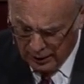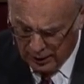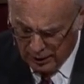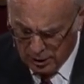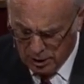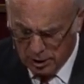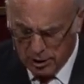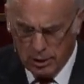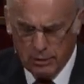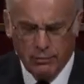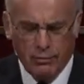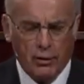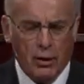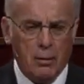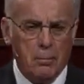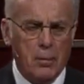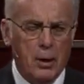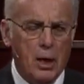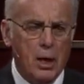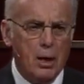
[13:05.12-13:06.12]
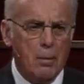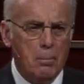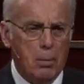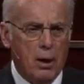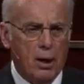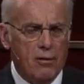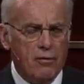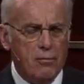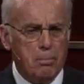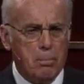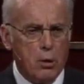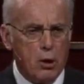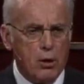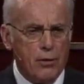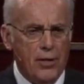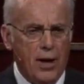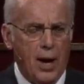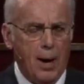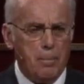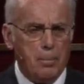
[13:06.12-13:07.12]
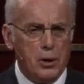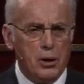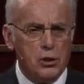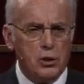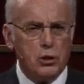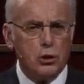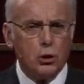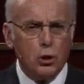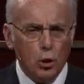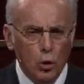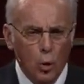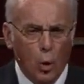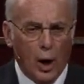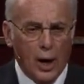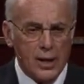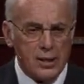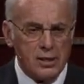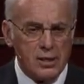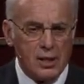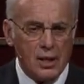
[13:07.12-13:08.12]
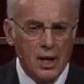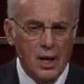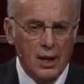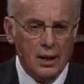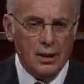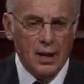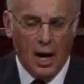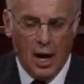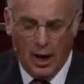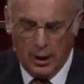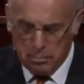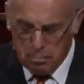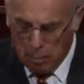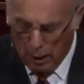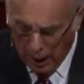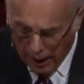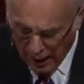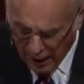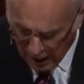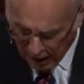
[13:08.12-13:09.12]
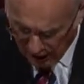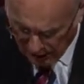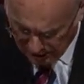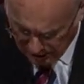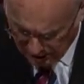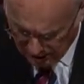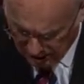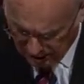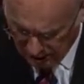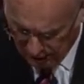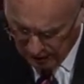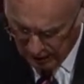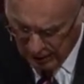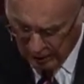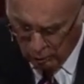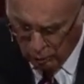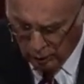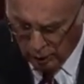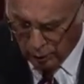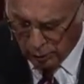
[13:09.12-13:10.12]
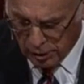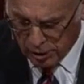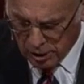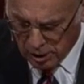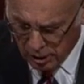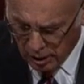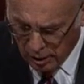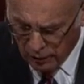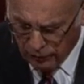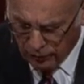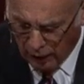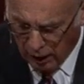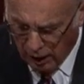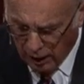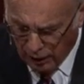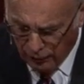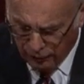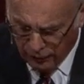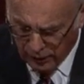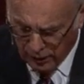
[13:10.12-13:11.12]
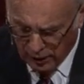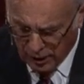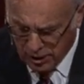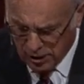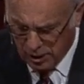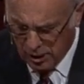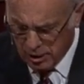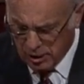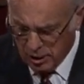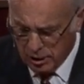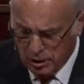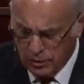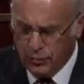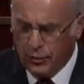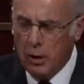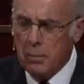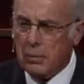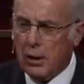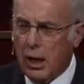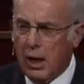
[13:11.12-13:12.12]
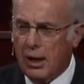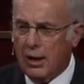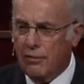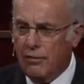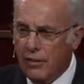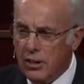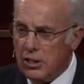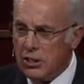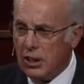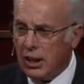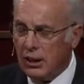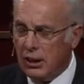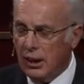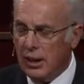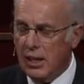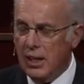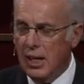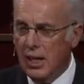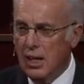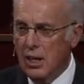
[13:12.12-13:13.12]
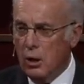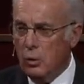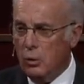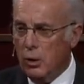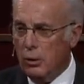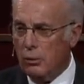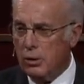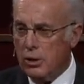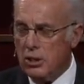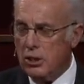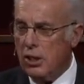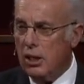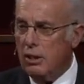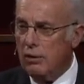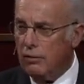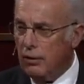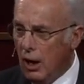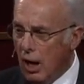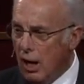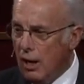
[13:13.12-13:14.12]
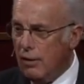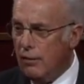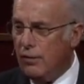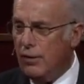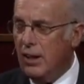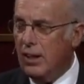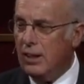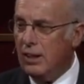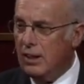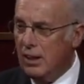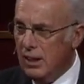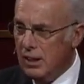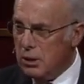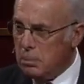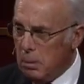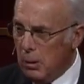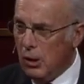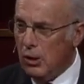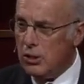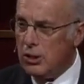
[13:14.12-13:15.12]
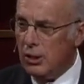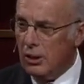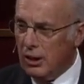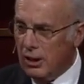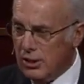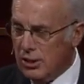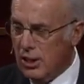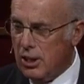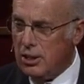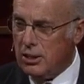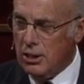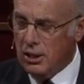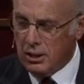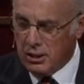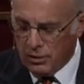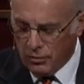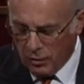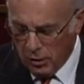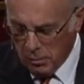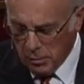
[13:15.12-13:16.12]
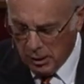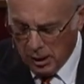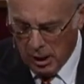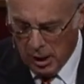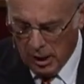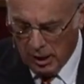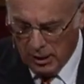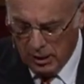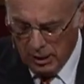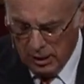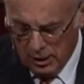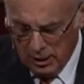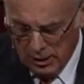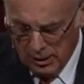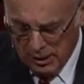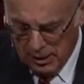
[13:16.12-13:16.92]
It is from above. Birth happens to us, not by us. We receive life and existence from God physically, we receive life and spiritual existence from God